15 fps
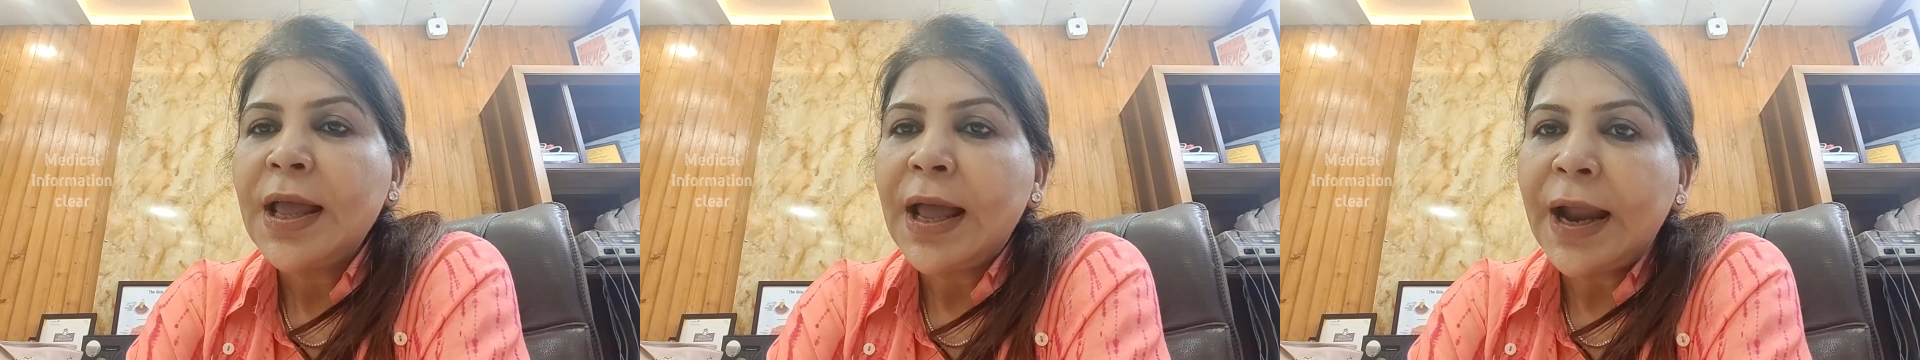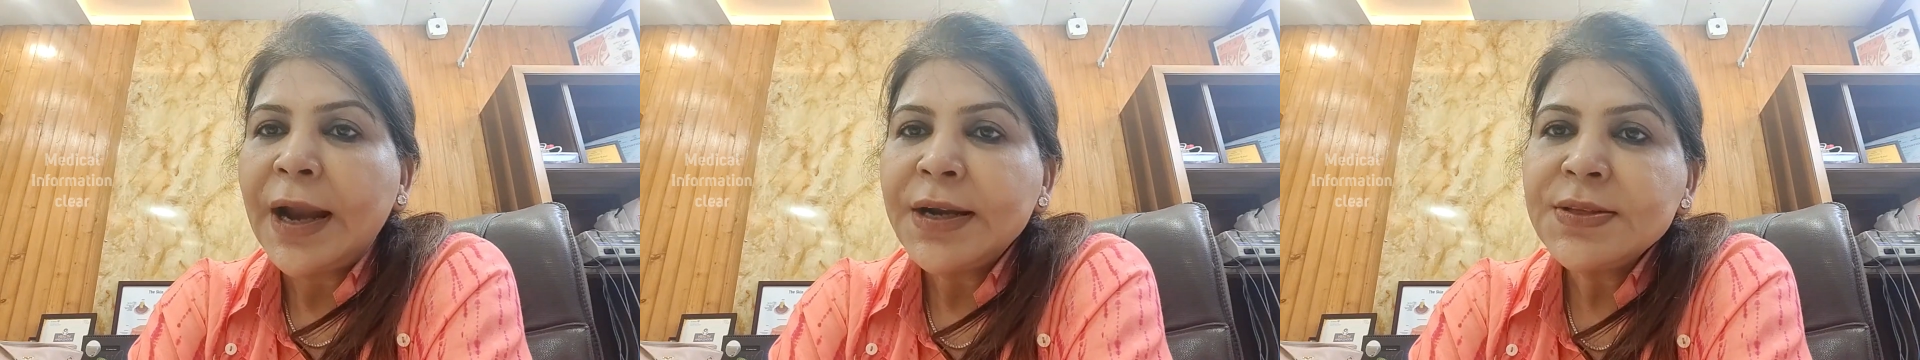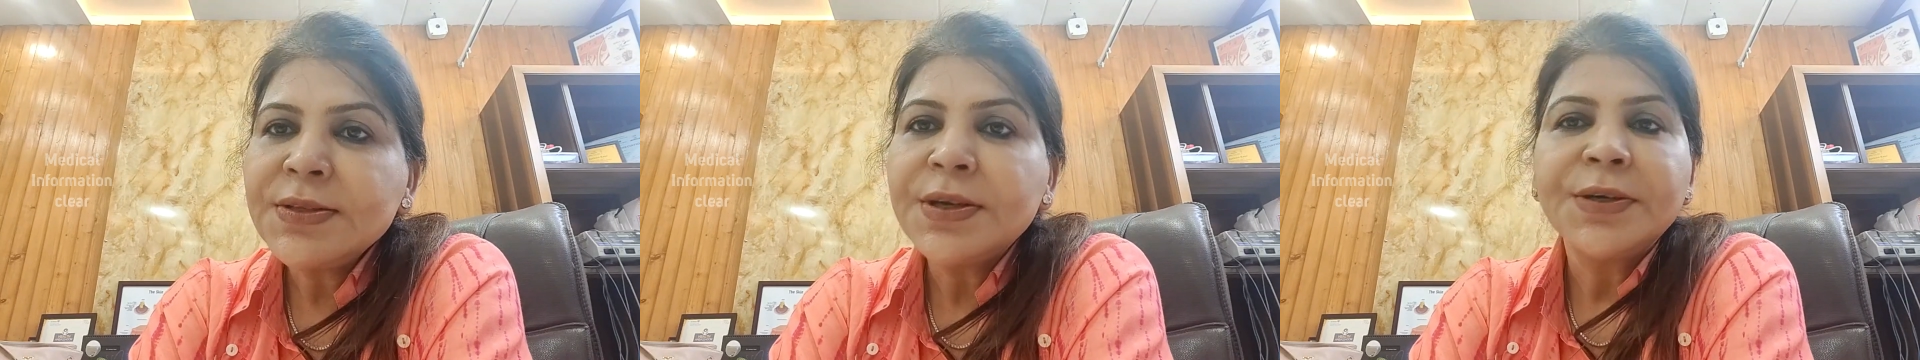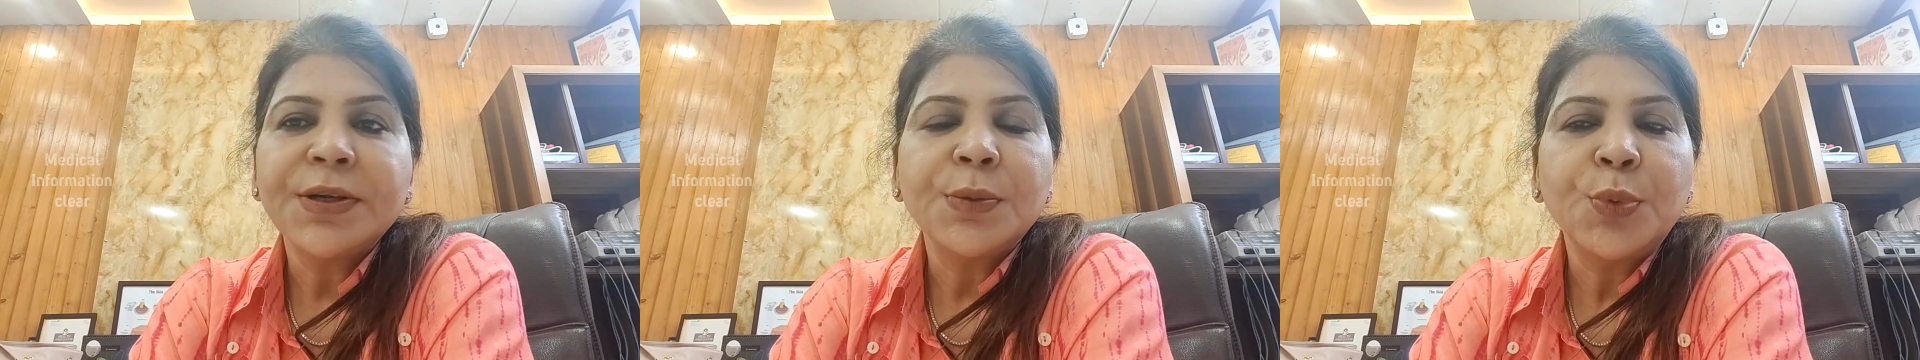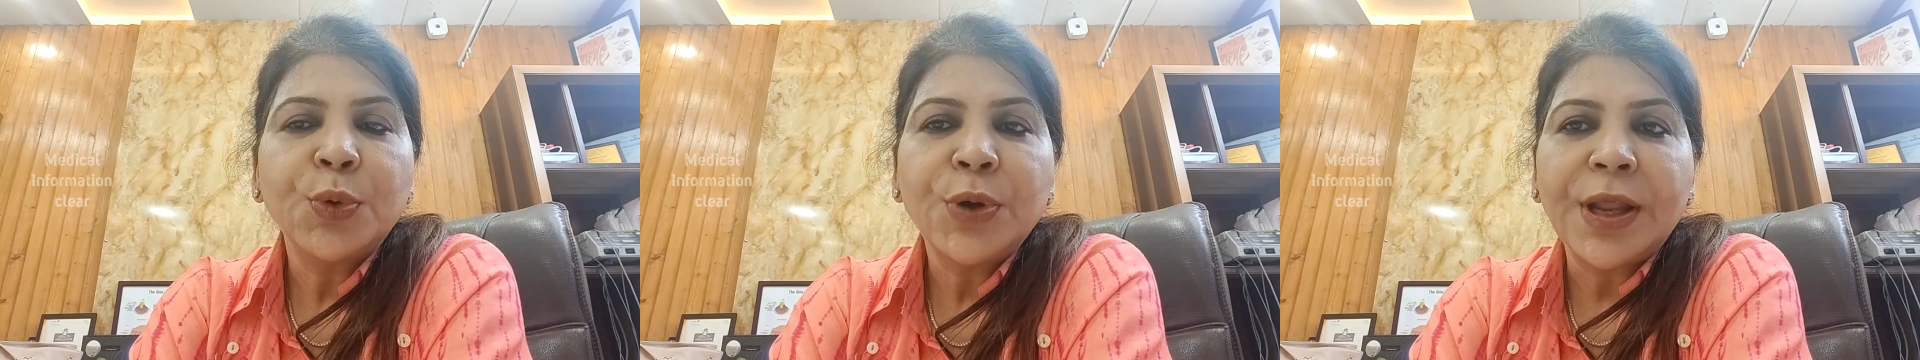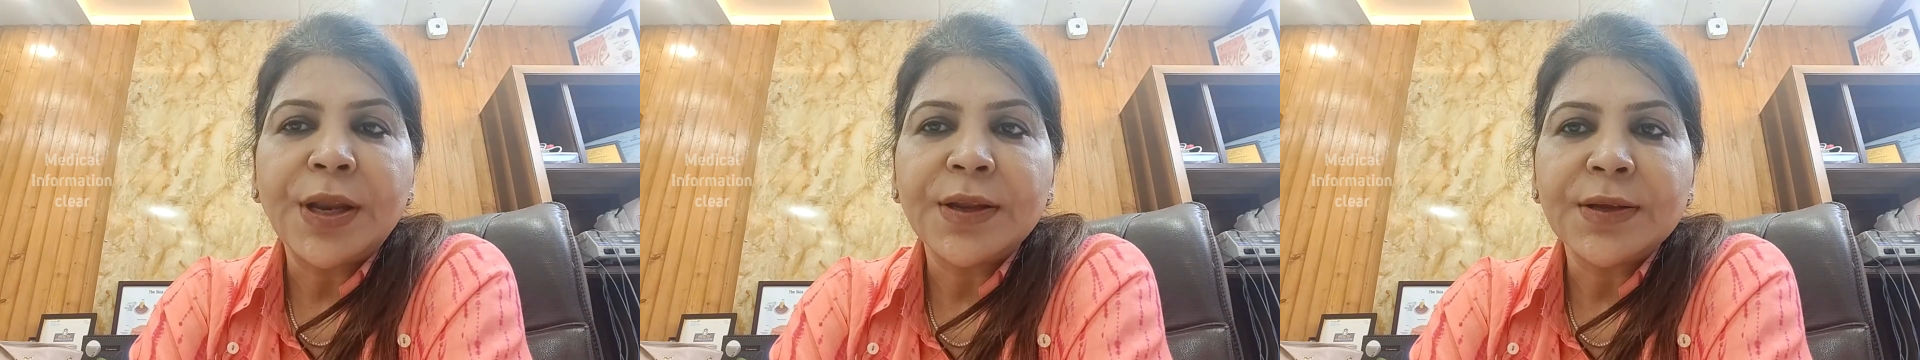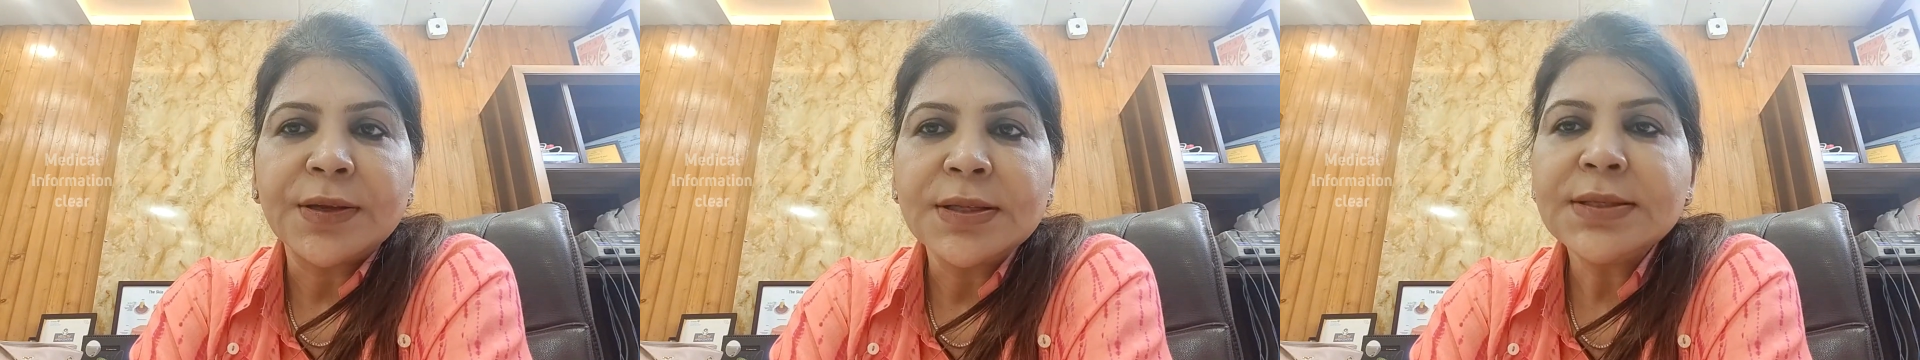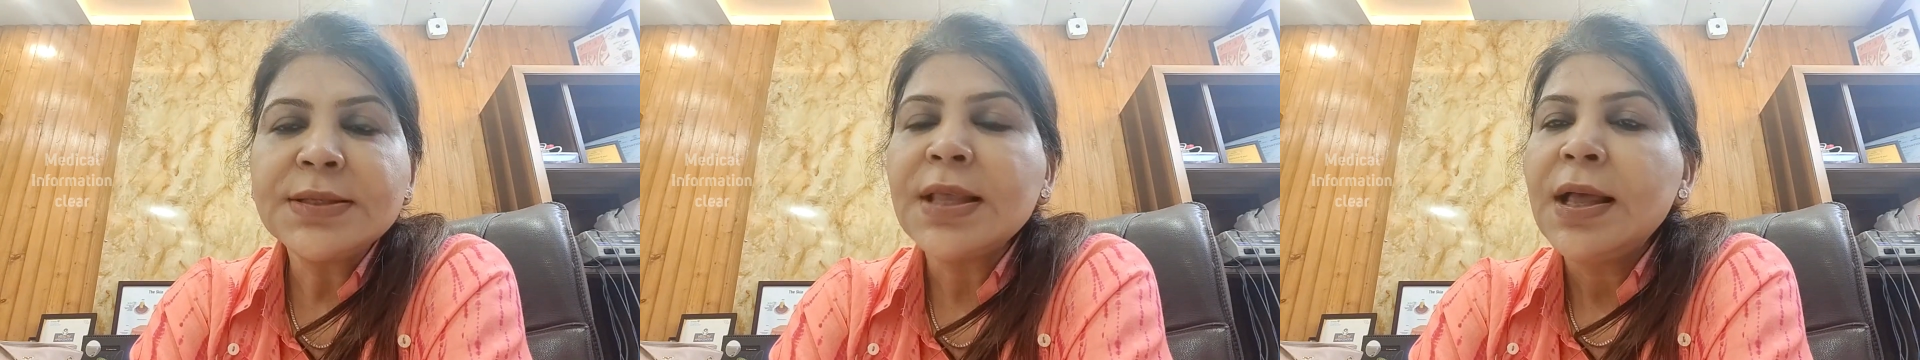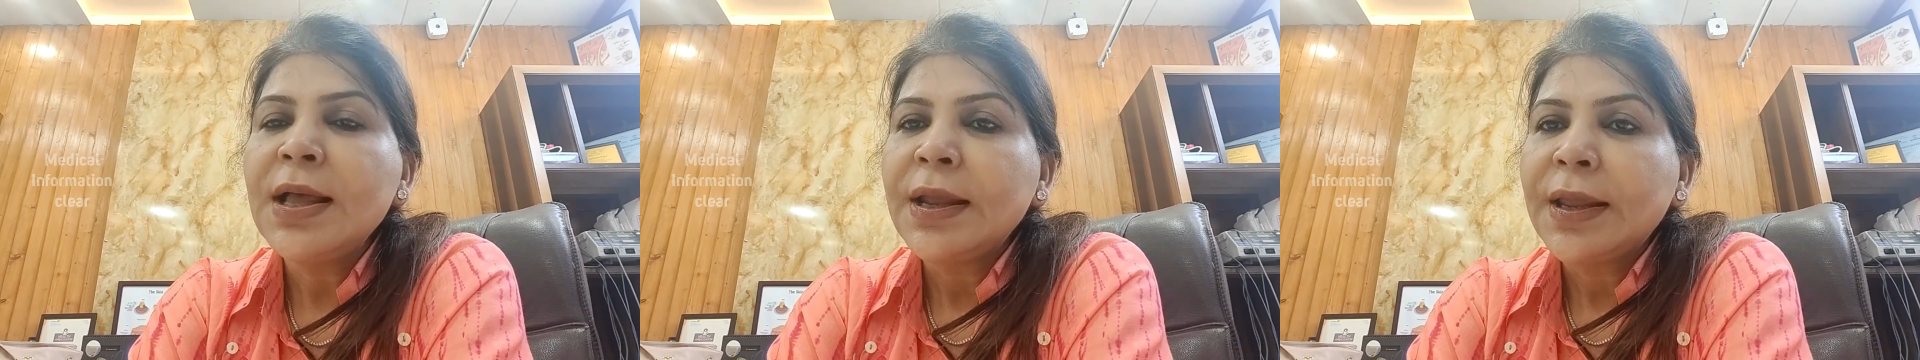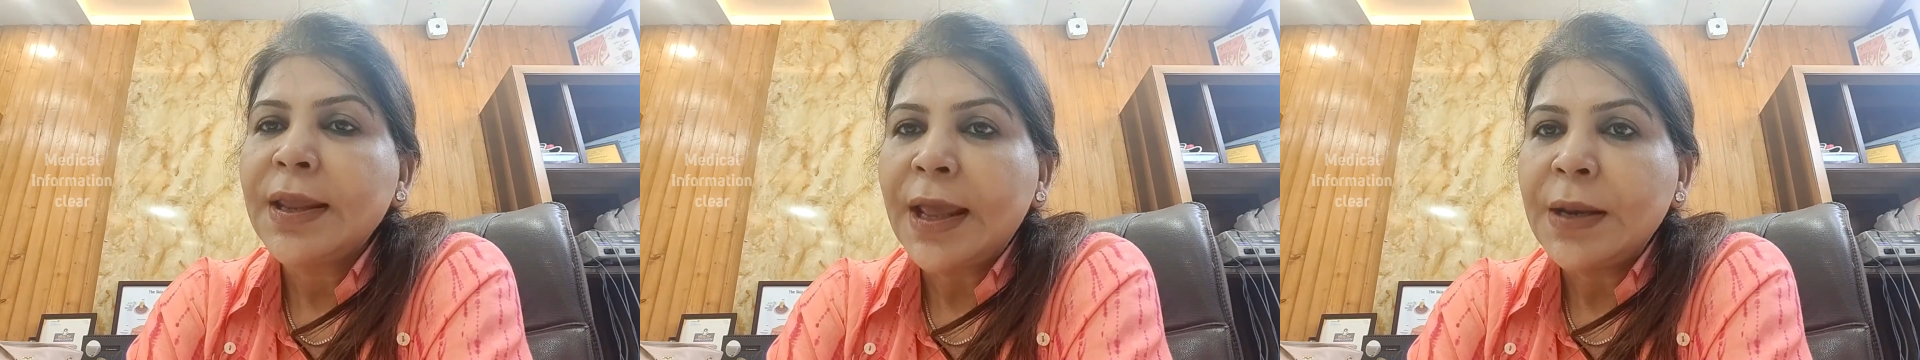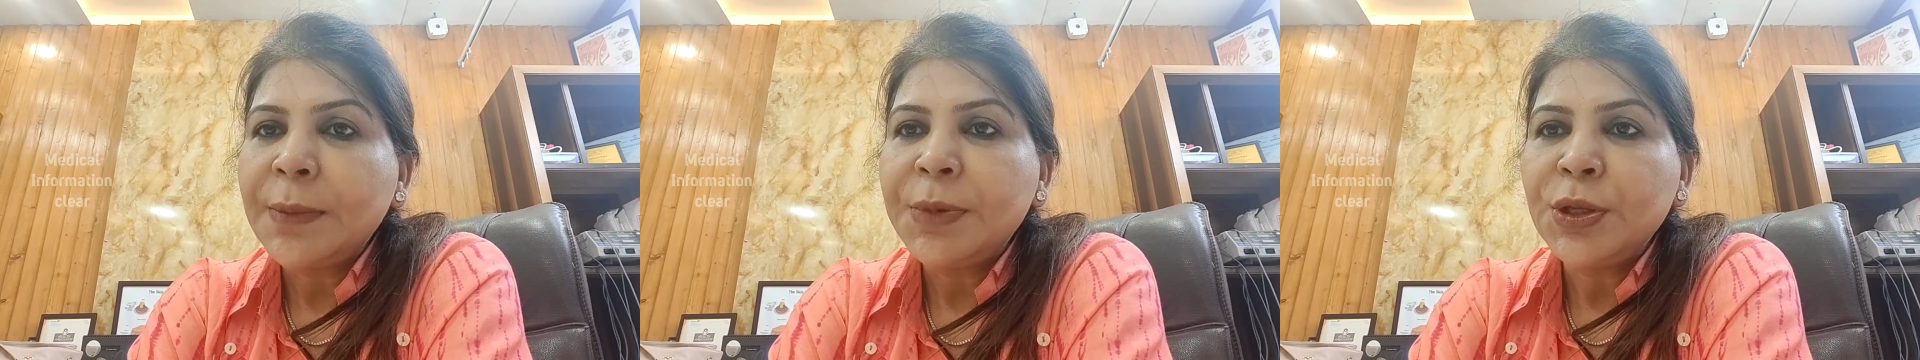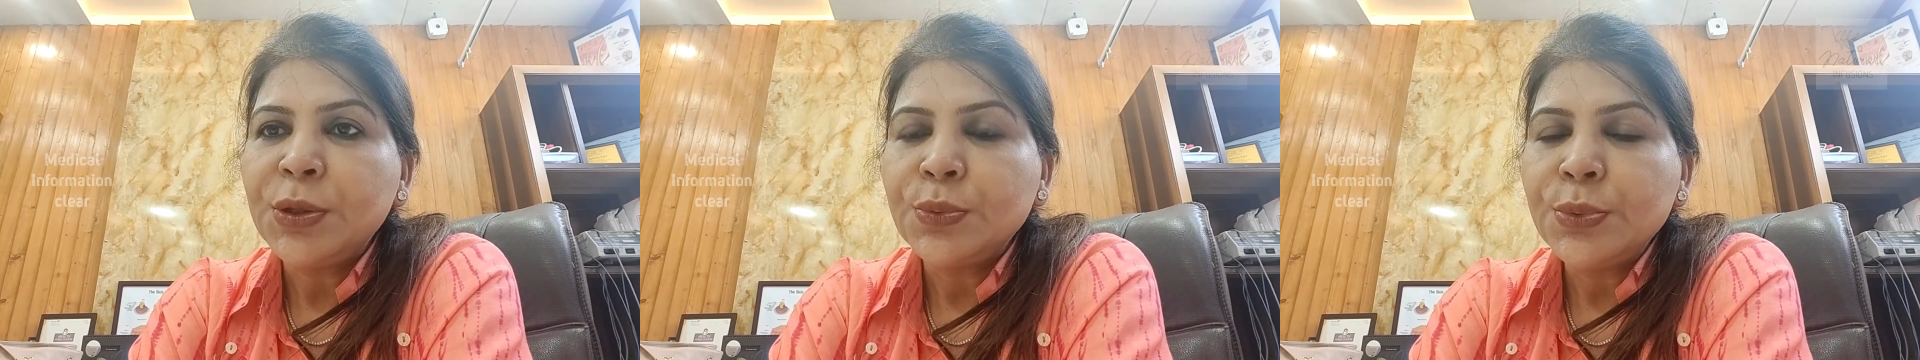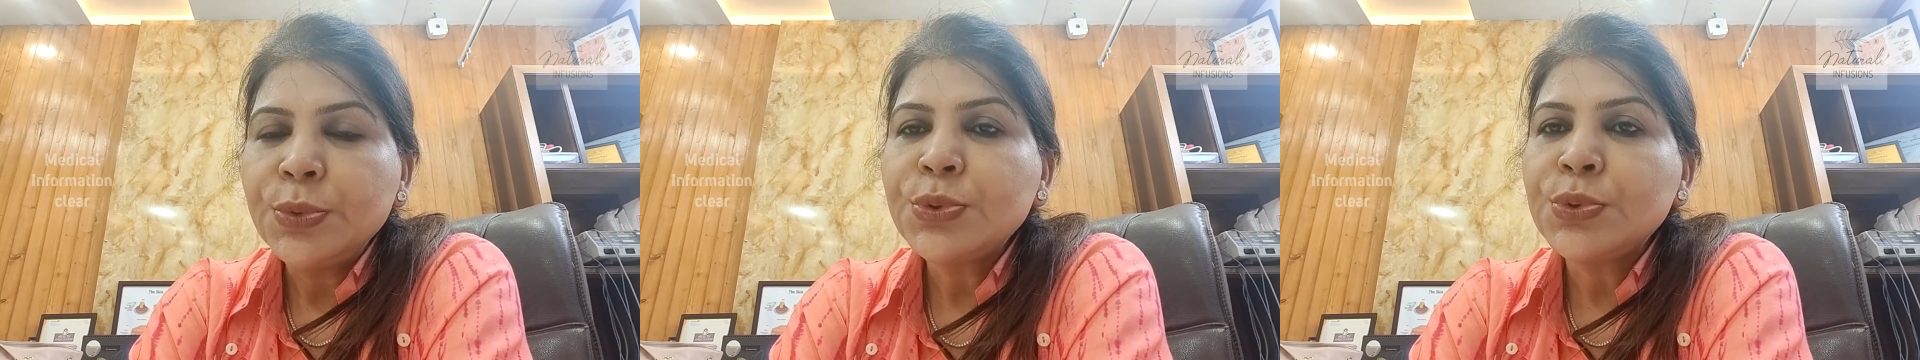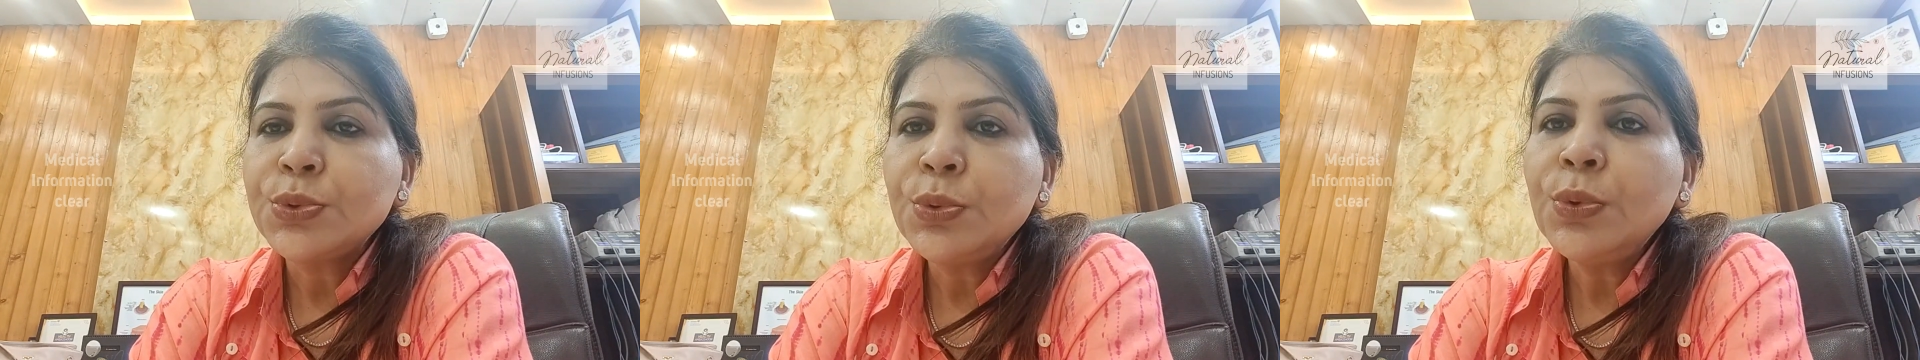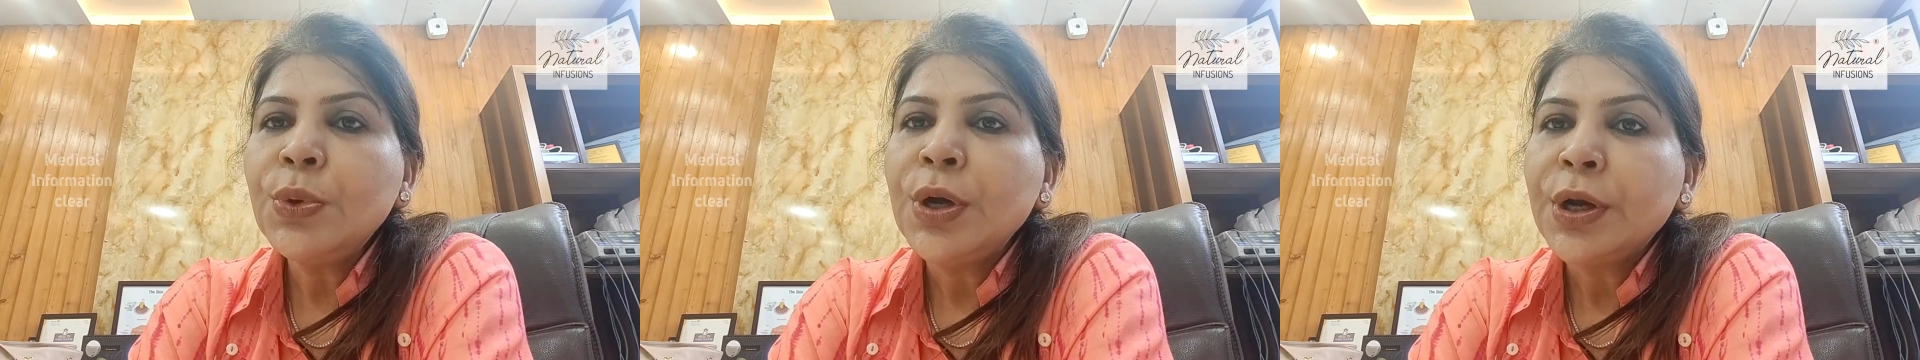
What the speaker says: and certain botanicals can be used to